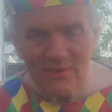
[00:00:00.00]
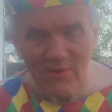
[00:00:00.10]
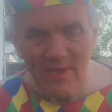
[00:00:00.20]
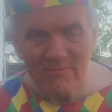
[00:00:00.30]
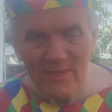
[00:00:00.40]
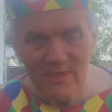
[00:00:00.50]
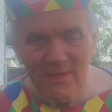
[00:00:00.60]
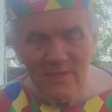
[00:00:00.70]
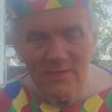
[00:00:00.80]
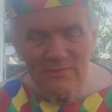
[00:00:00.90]
time
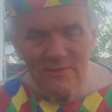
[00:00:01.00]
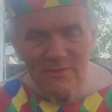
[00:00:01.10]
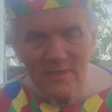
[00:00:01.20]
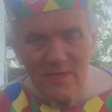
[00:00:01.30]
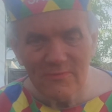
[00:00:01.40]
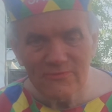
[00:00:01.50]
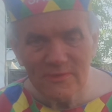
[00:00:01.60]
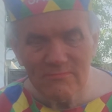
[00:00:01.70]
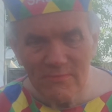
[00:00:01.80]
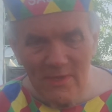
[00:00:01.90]
to look after
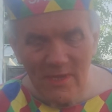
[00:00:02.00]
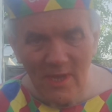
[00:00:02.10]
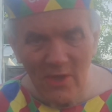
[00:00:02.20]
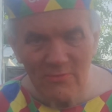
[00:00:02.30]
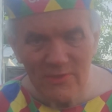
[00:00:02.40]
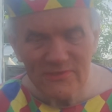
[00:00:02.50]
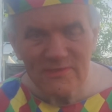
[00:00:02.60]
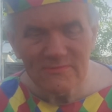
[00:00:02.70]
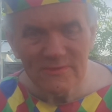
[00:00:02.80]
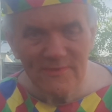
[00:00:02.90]
homeless
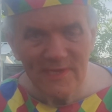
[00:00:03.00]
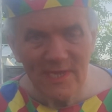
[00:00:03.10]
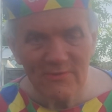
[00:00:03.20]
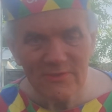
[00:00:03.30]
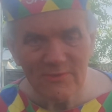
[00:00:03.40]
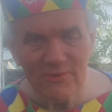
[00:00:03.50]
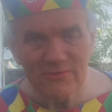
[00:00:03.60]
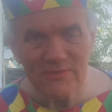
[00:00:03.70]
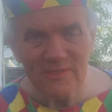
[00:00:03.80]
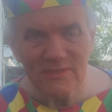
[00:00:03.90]
within our
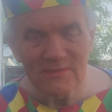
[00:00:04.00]
community.